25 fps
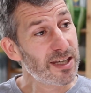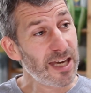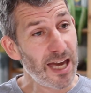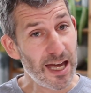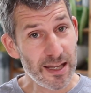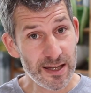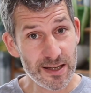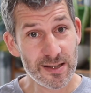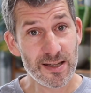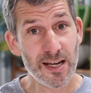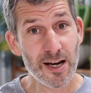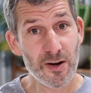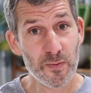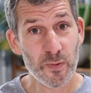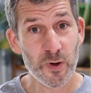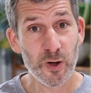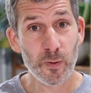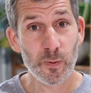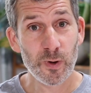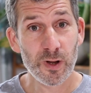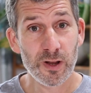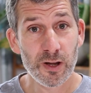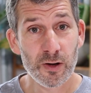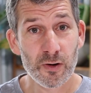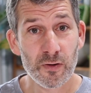Can this help
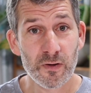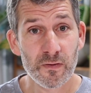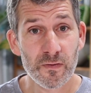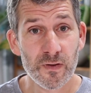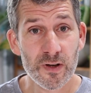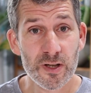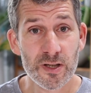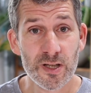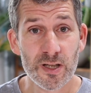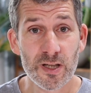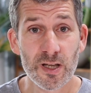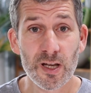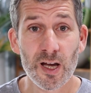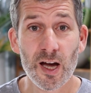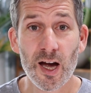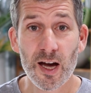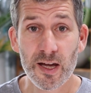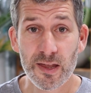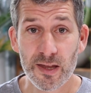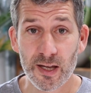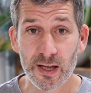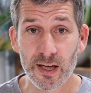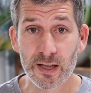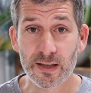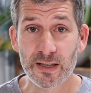you with your revision? I
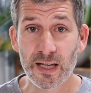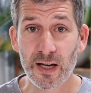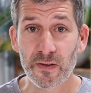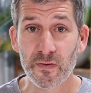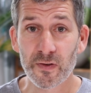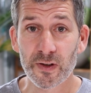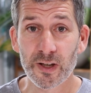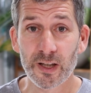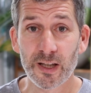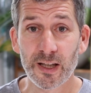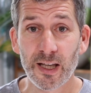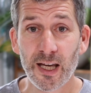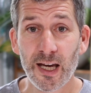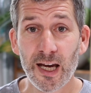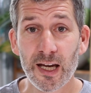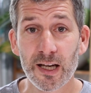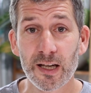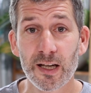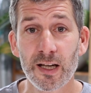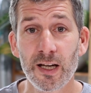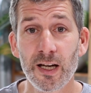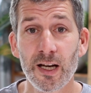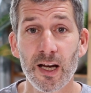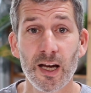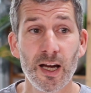think it definitely
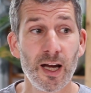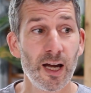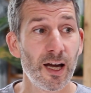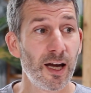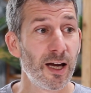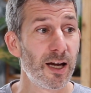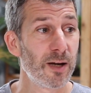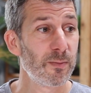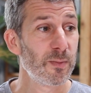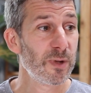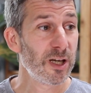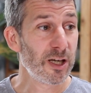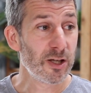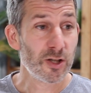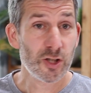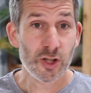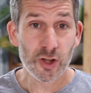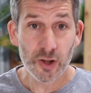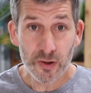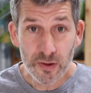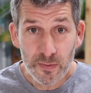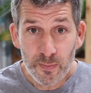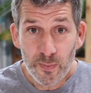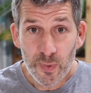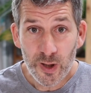can. Um, it
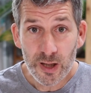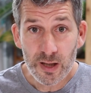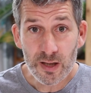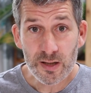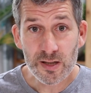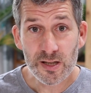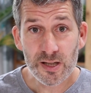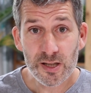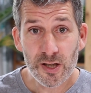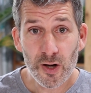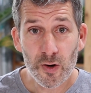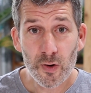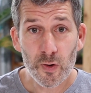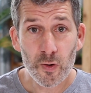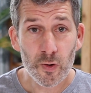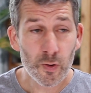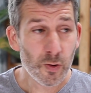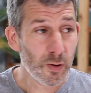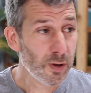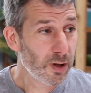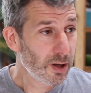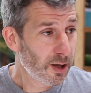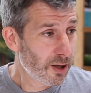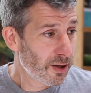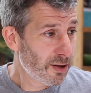shouldn't be the
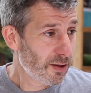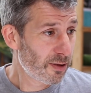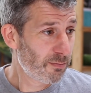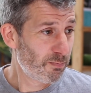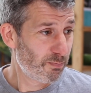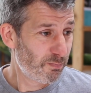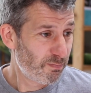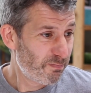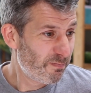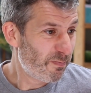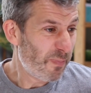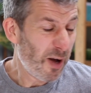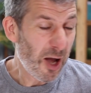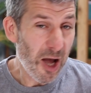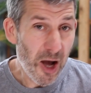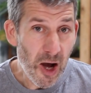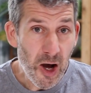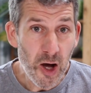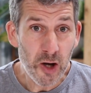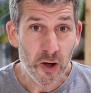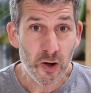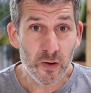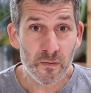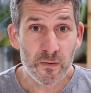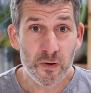sole
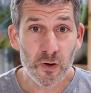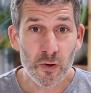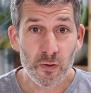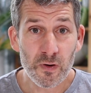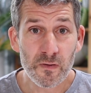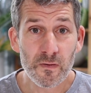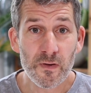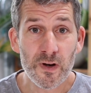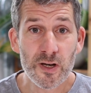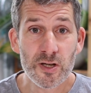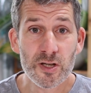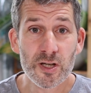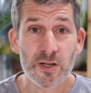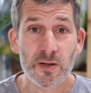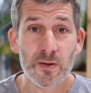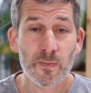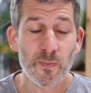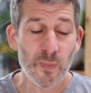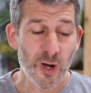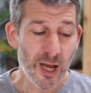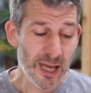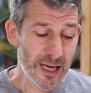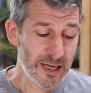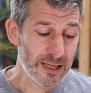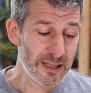part of your revision,
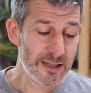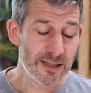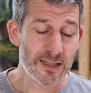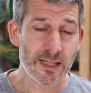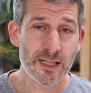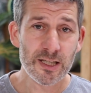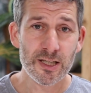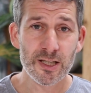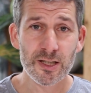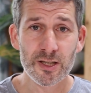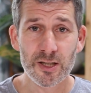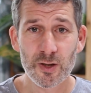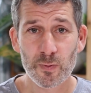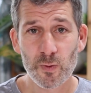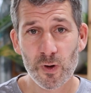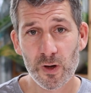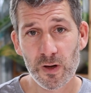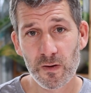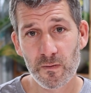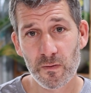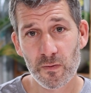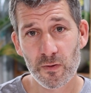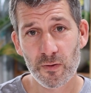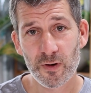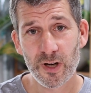but in addition to what
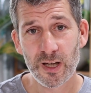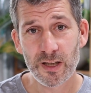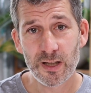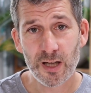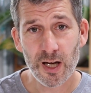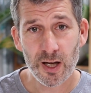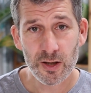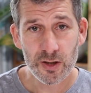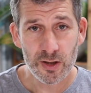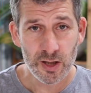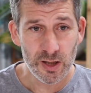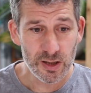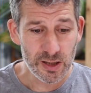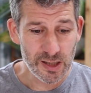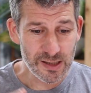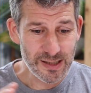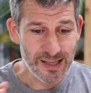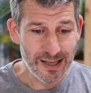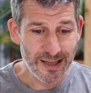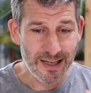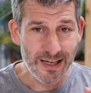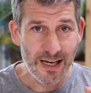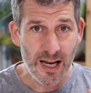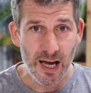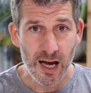you've already done, just as
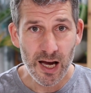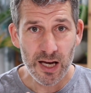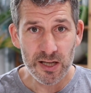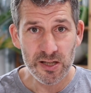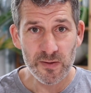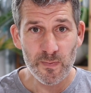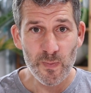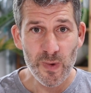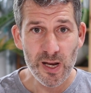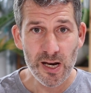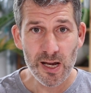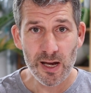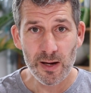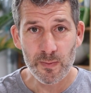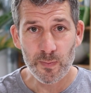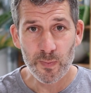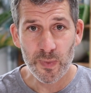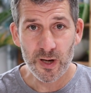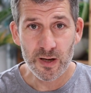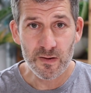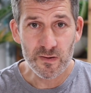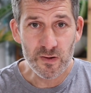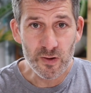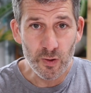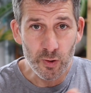a last minute
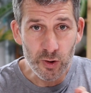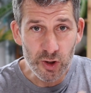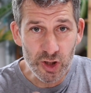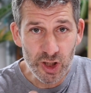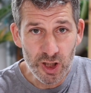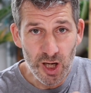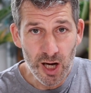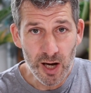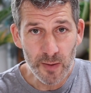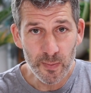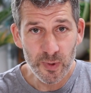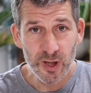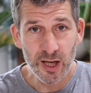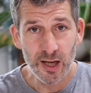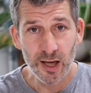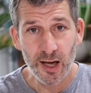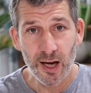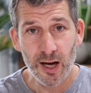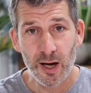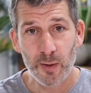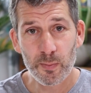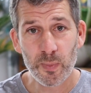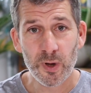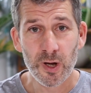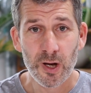bit of sort of sharpening
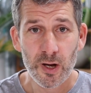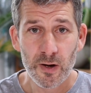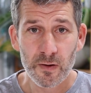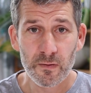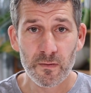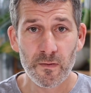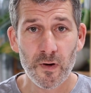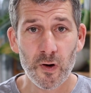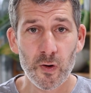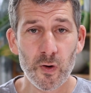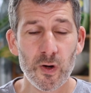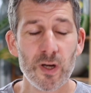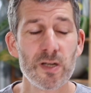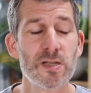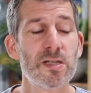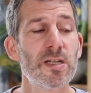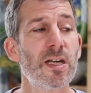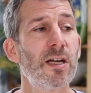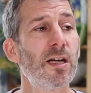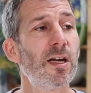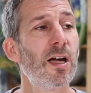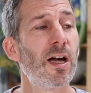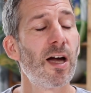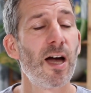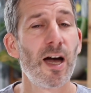up,
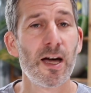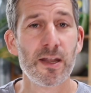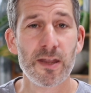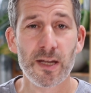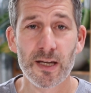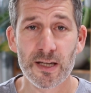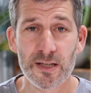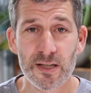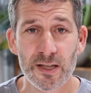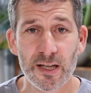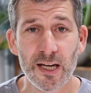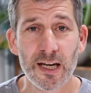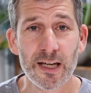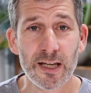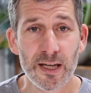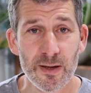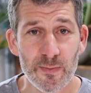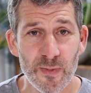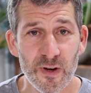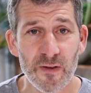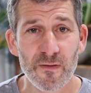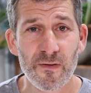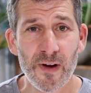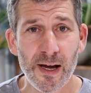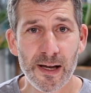focusing, I think it can
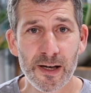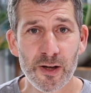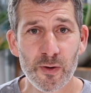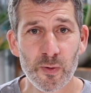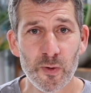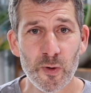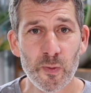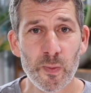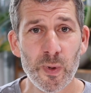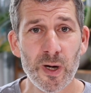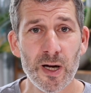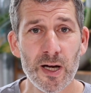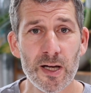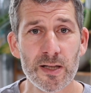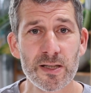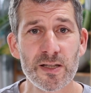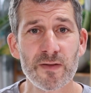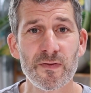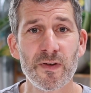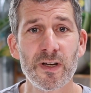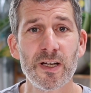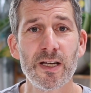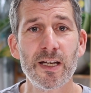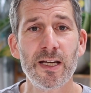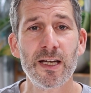be a valuable part
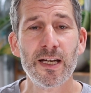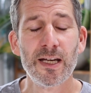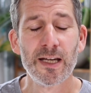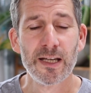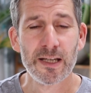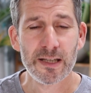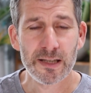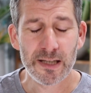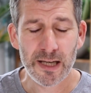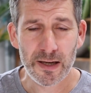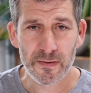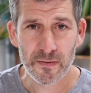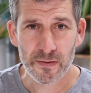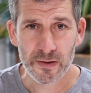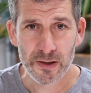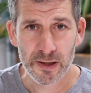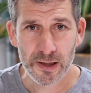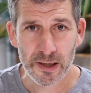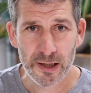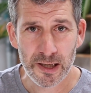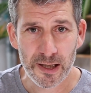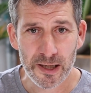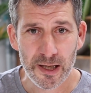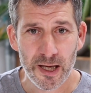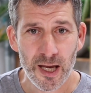of it,
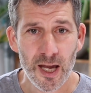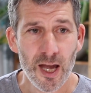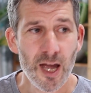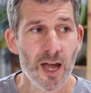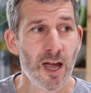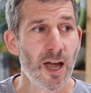definitely.